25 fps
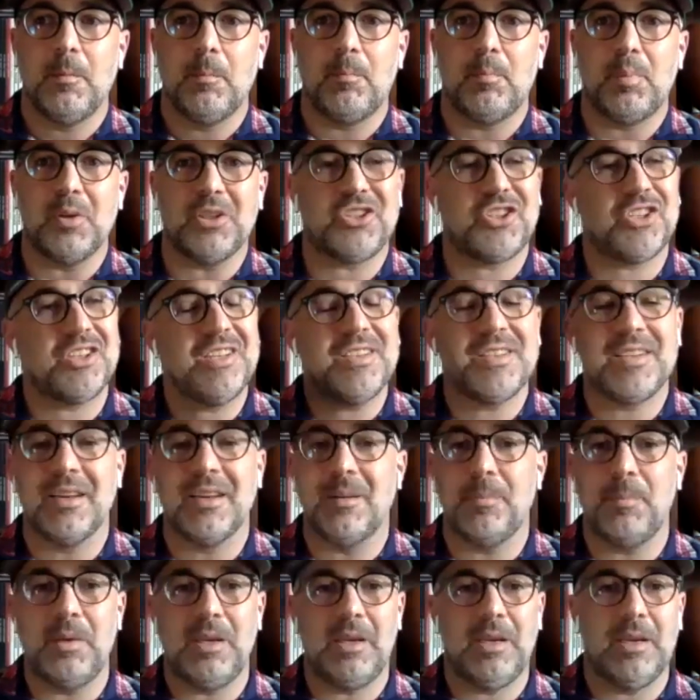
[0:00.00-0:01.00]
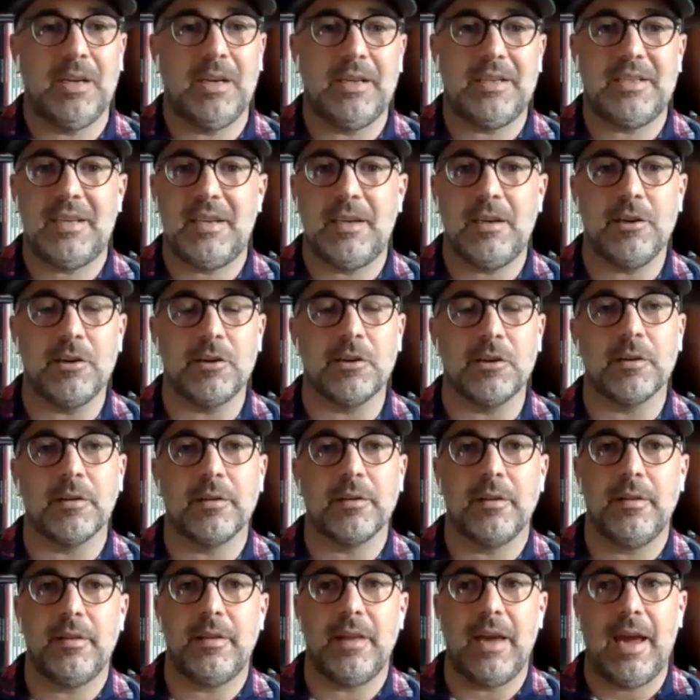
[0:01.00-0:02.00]
But she's going to be in a tier
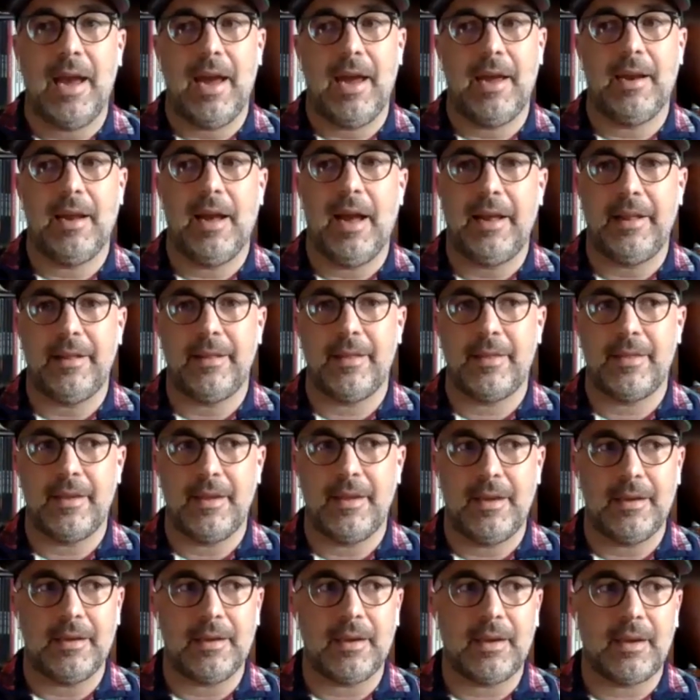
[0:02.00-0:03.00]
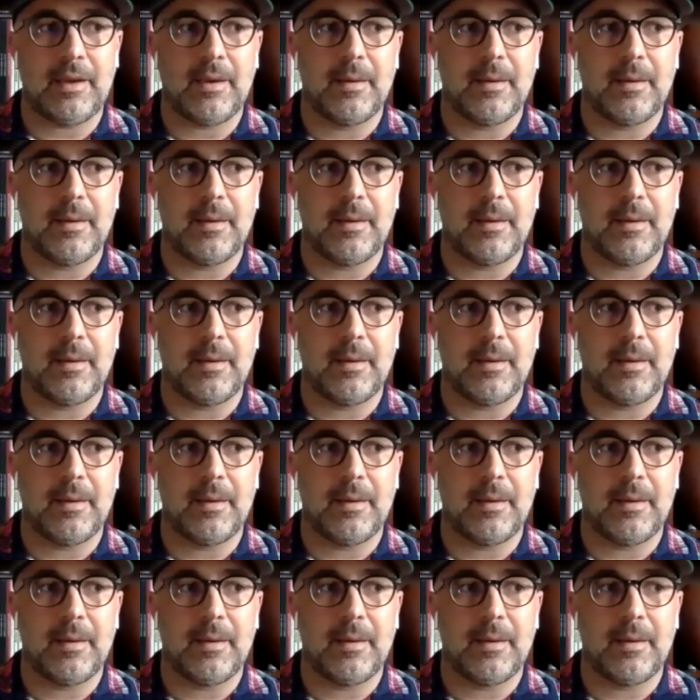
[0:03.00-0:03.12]
that I think